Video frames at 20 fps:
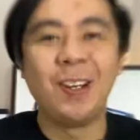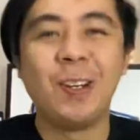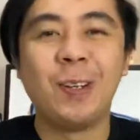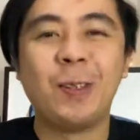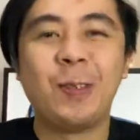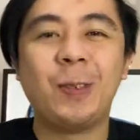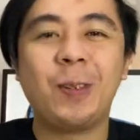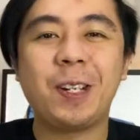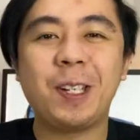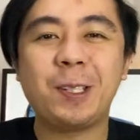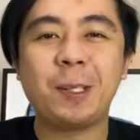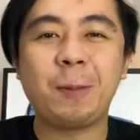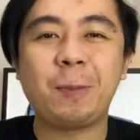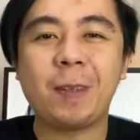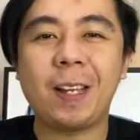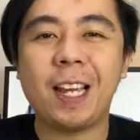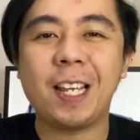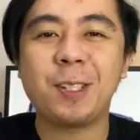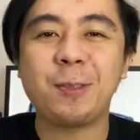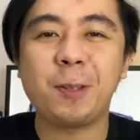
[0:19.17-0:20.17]
What is up,
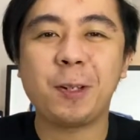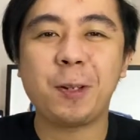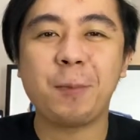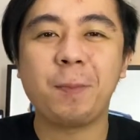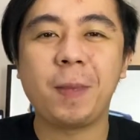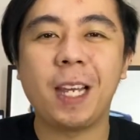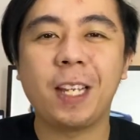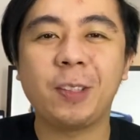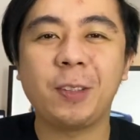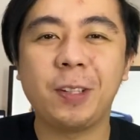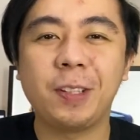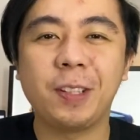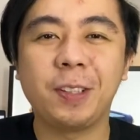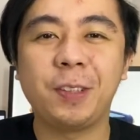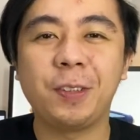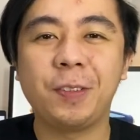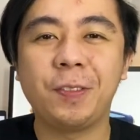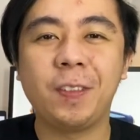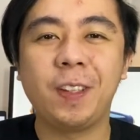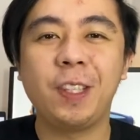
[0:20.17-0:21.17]
guys? Welcome back to
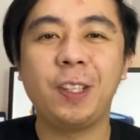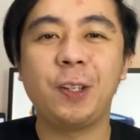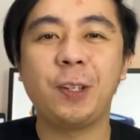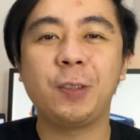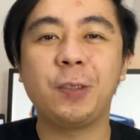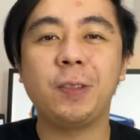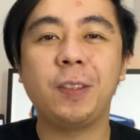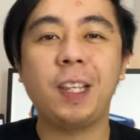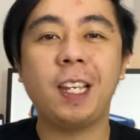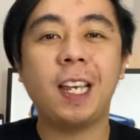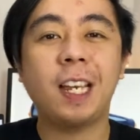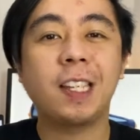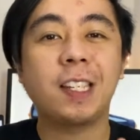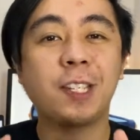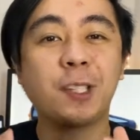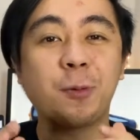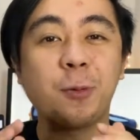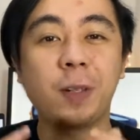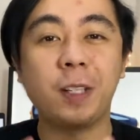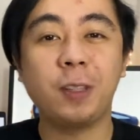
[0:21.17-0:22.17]
another video. Today, I just
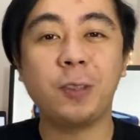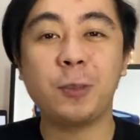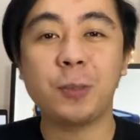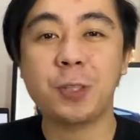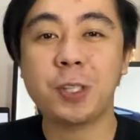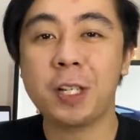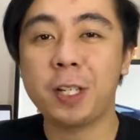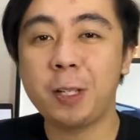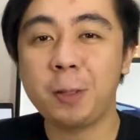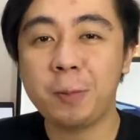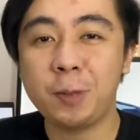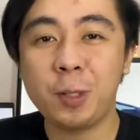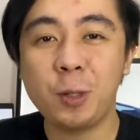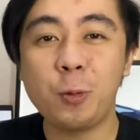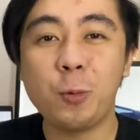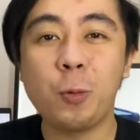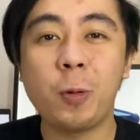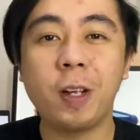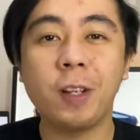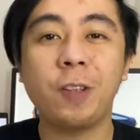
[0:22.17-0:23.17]
wanted to share with you
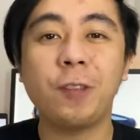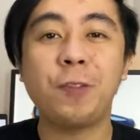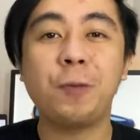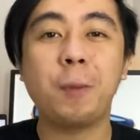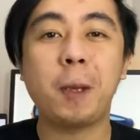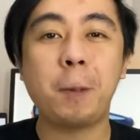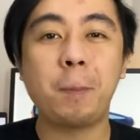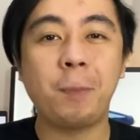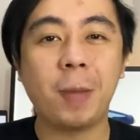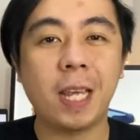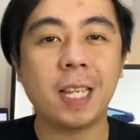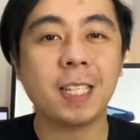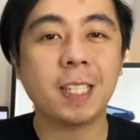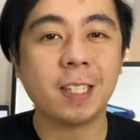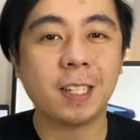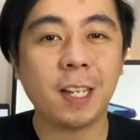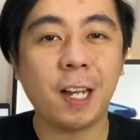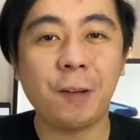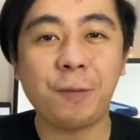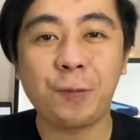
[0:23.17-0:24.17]
one of my best
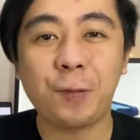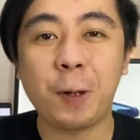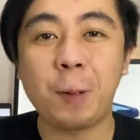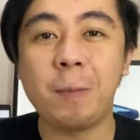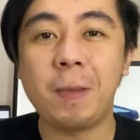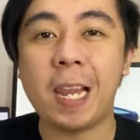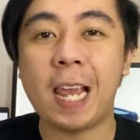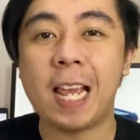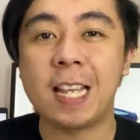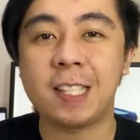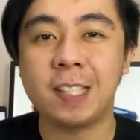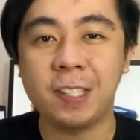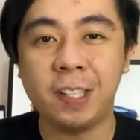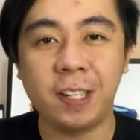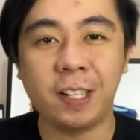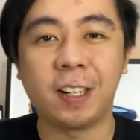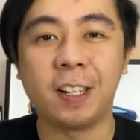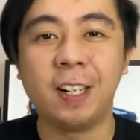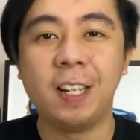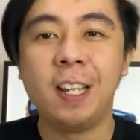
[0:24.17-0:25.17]
cup from last
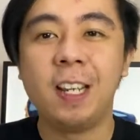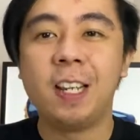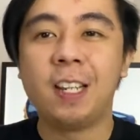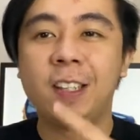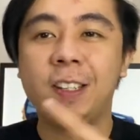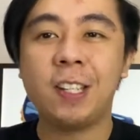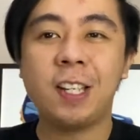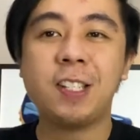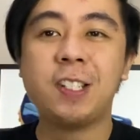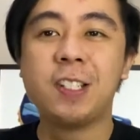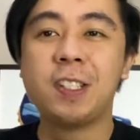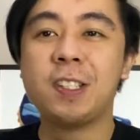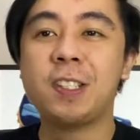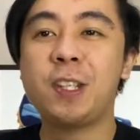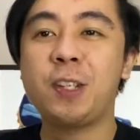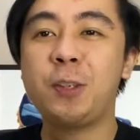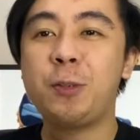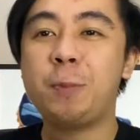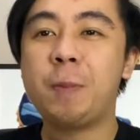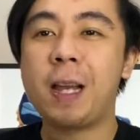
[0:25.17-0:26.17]
year. This is the
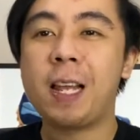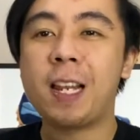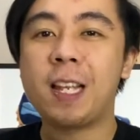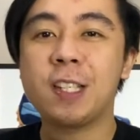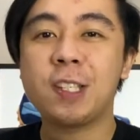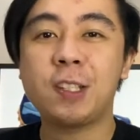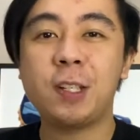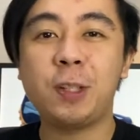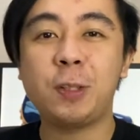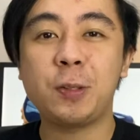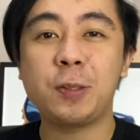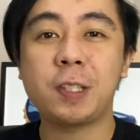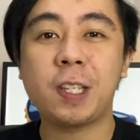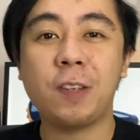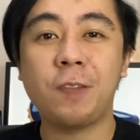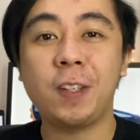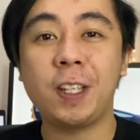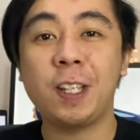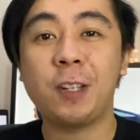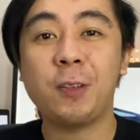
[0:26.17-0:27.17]
New Balance
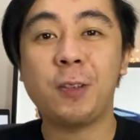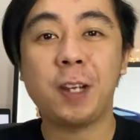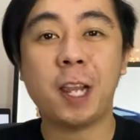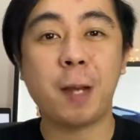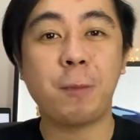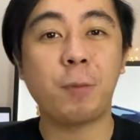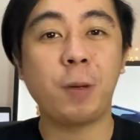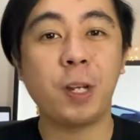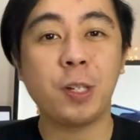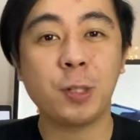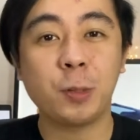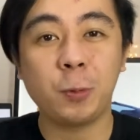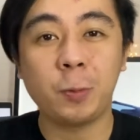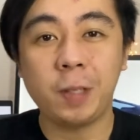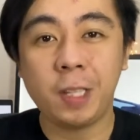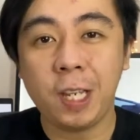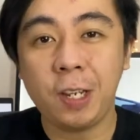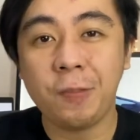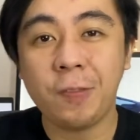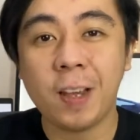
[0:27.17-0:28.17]
327 in collaboration with
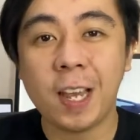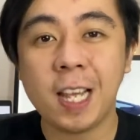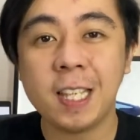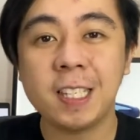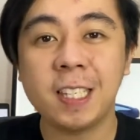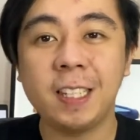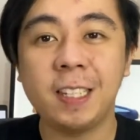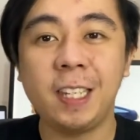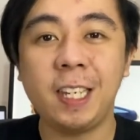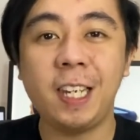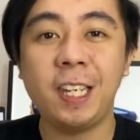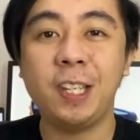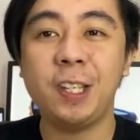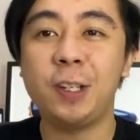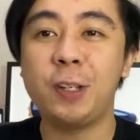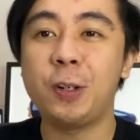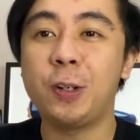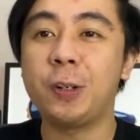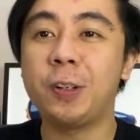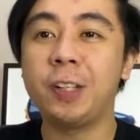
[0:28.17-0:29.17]
Levi's in the
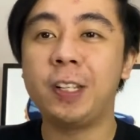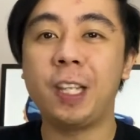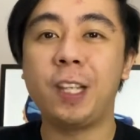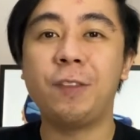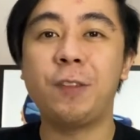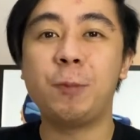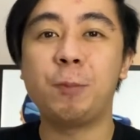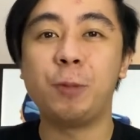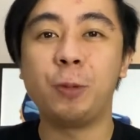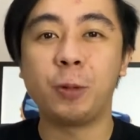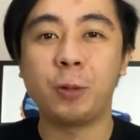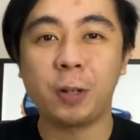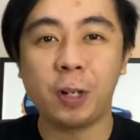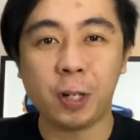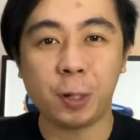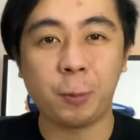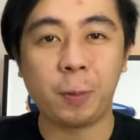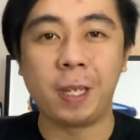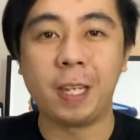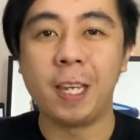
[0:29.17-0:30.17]
Indigo or Navy Blue
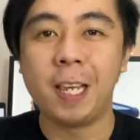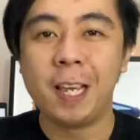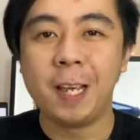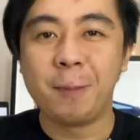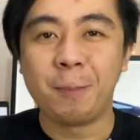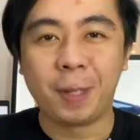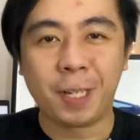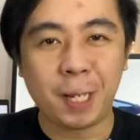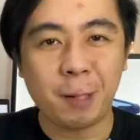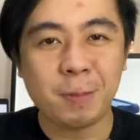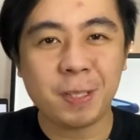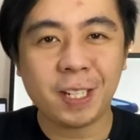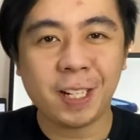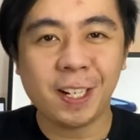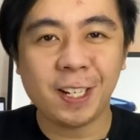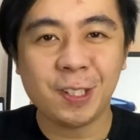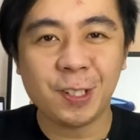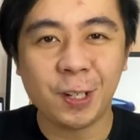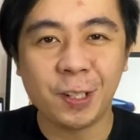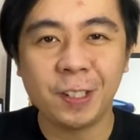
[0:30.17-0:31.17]
colorway. My name is Karl,
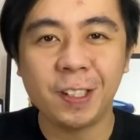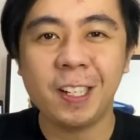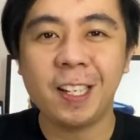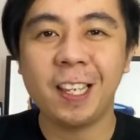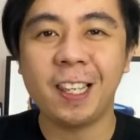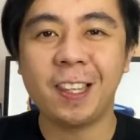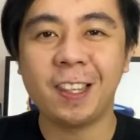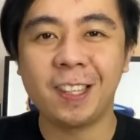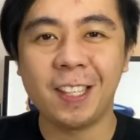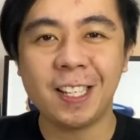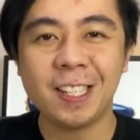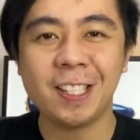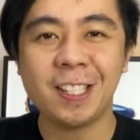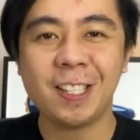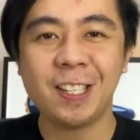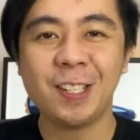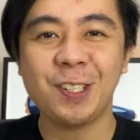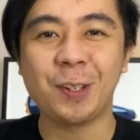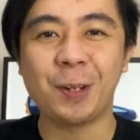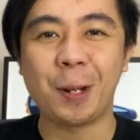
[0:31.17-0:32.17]
Lisondra, and this
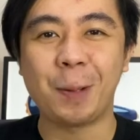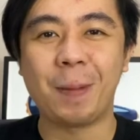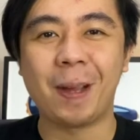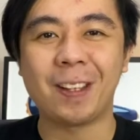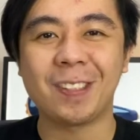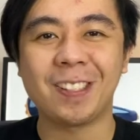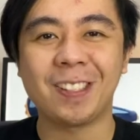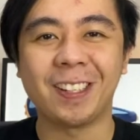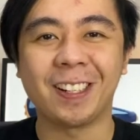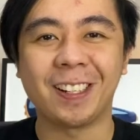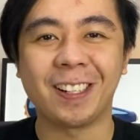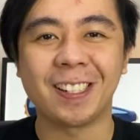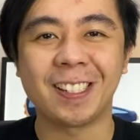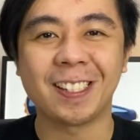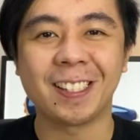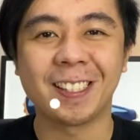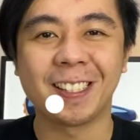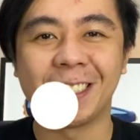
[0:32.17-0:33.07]
is all about sneakers.